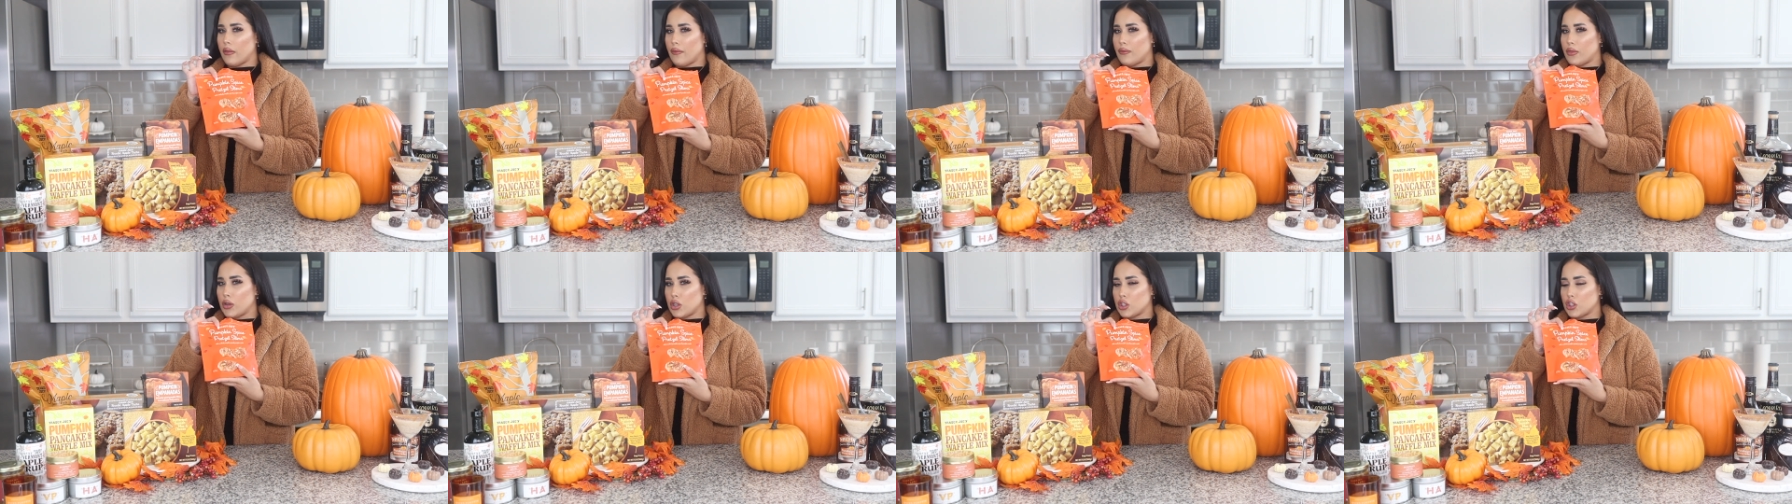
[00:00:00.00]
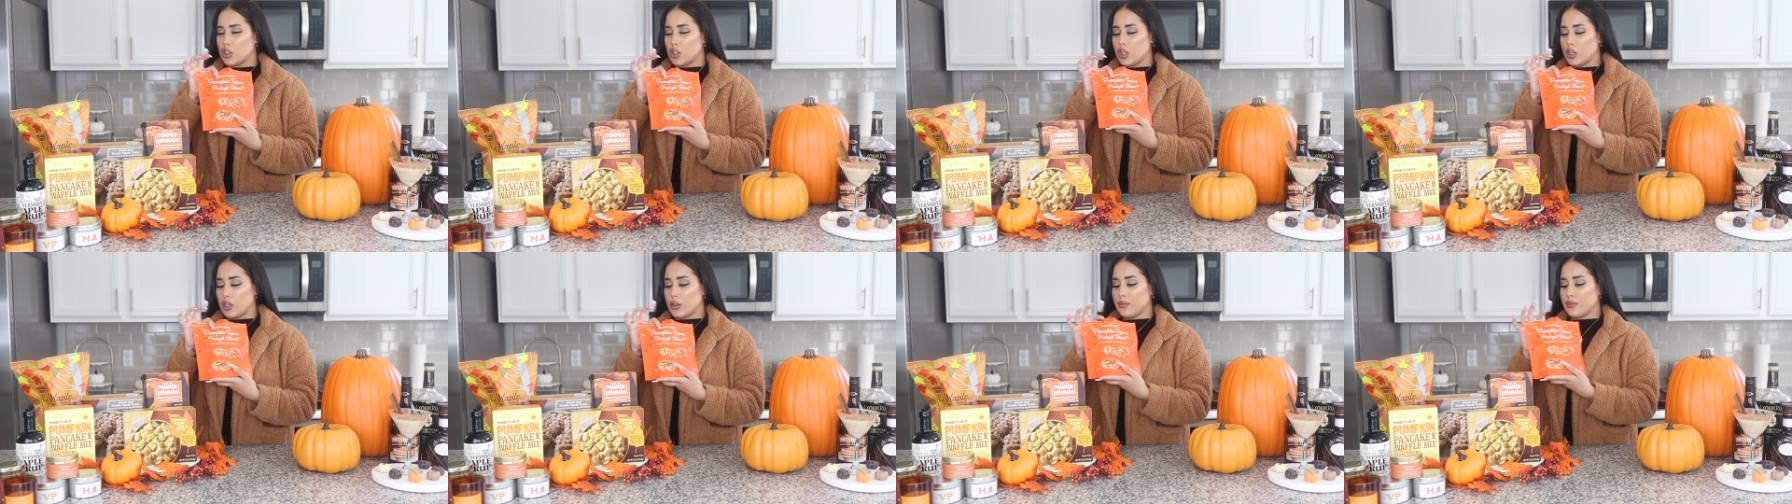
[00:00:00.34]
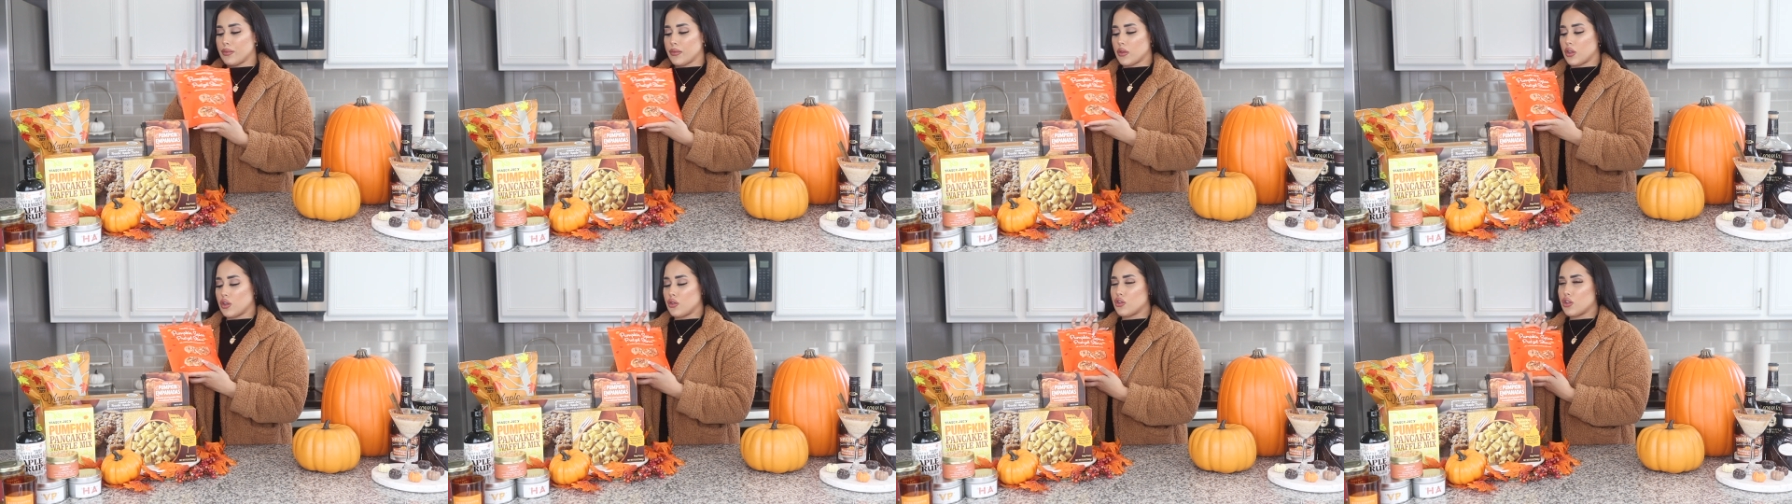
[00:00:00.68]
For sure,
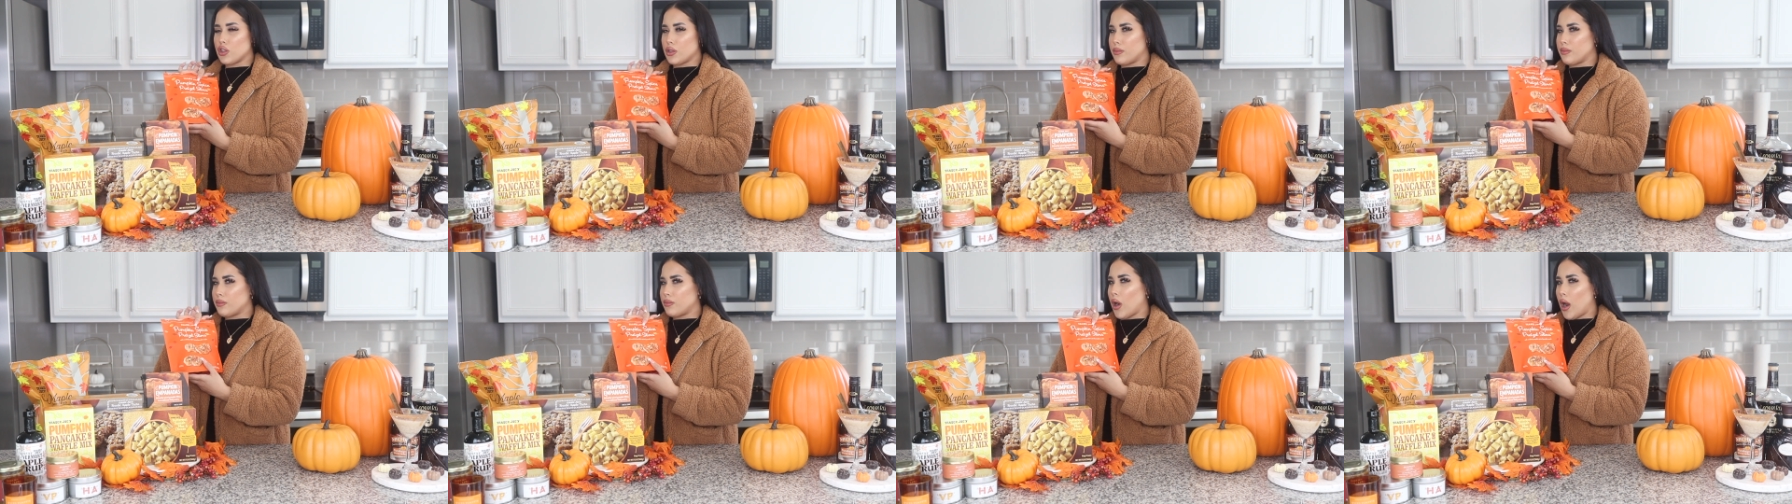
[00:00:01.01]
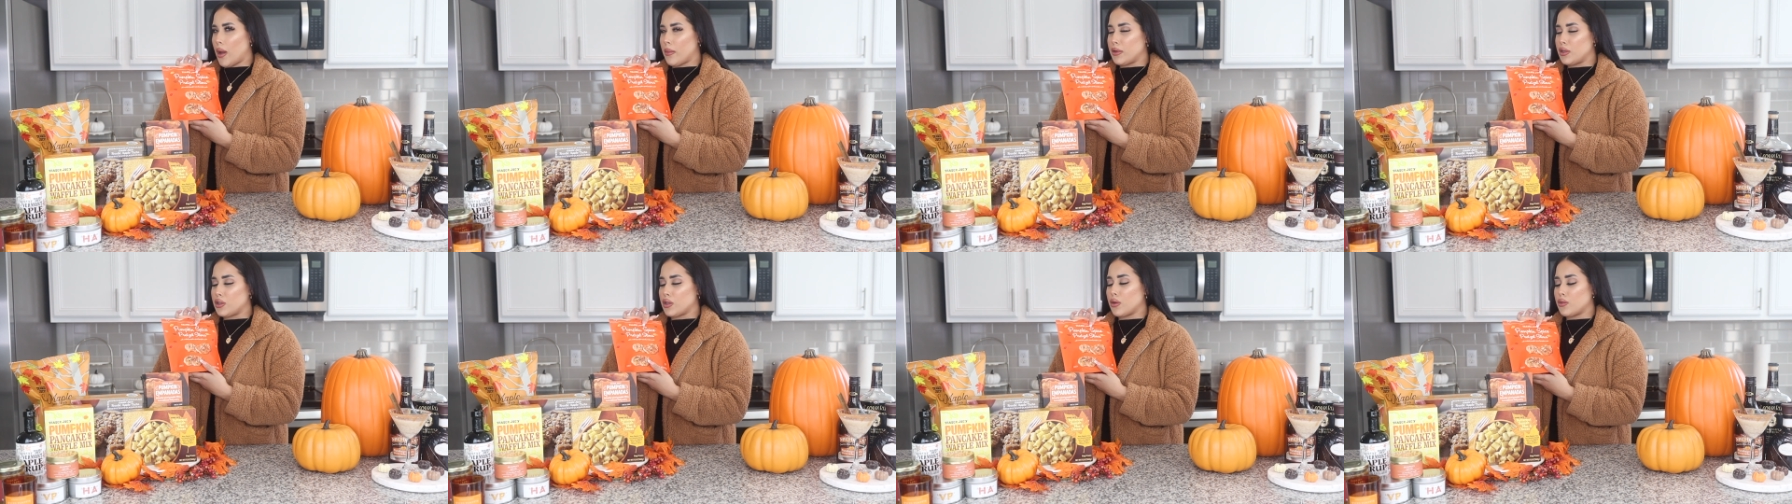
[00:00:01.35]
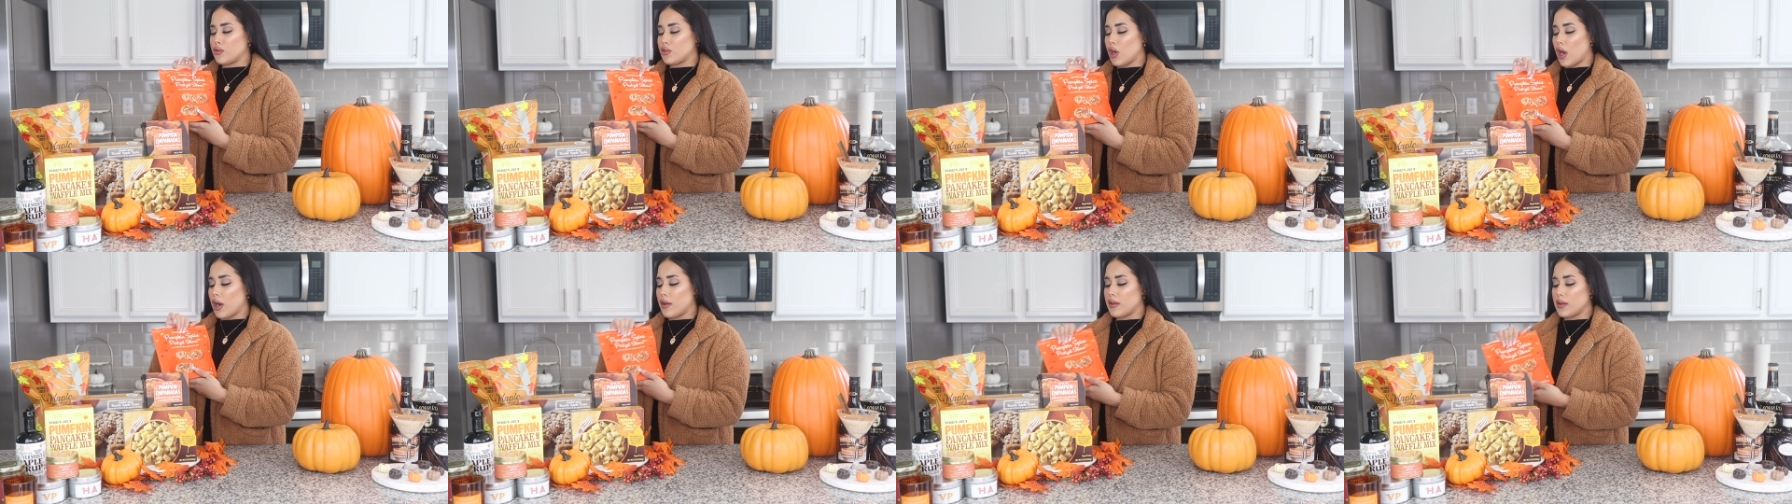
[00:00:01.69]
you should probably go
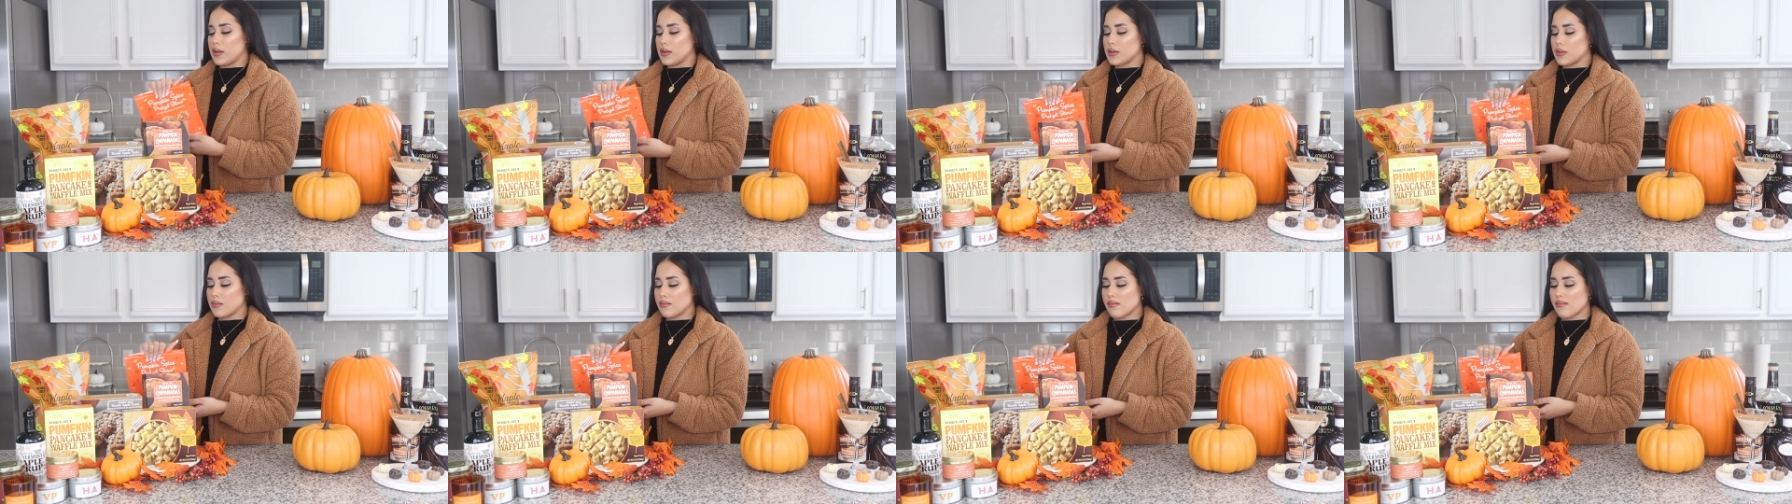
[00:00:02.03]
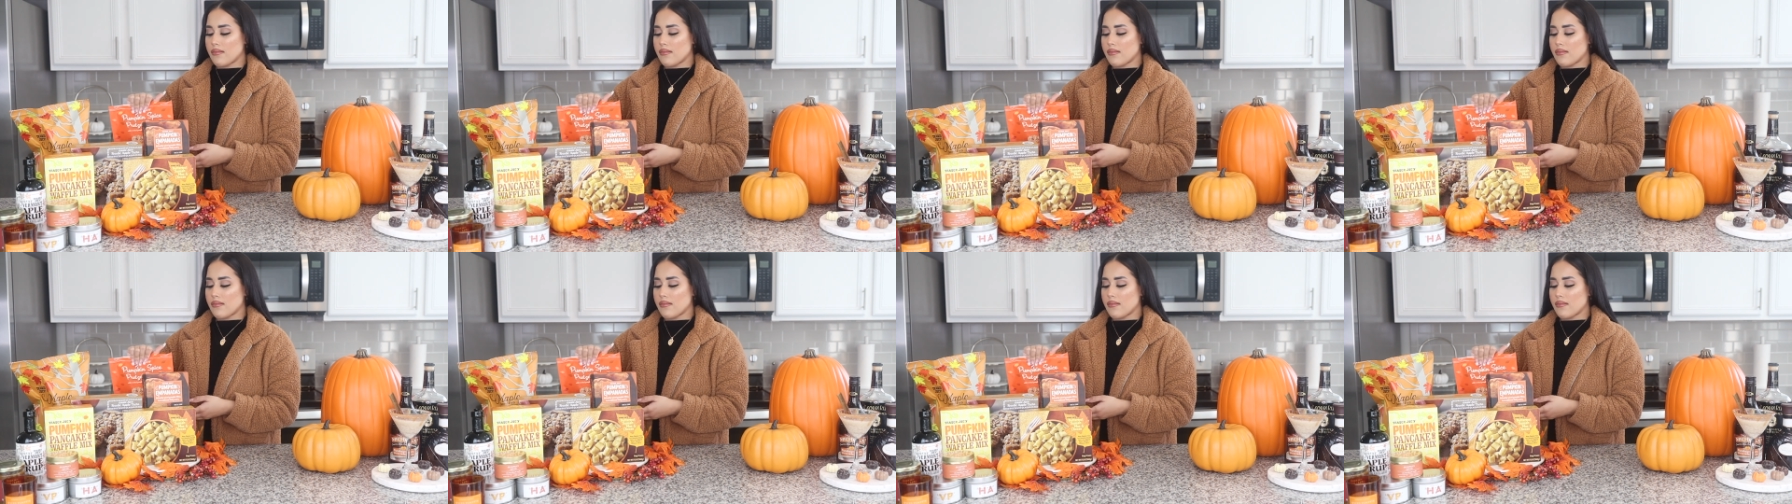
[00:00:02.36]
try these.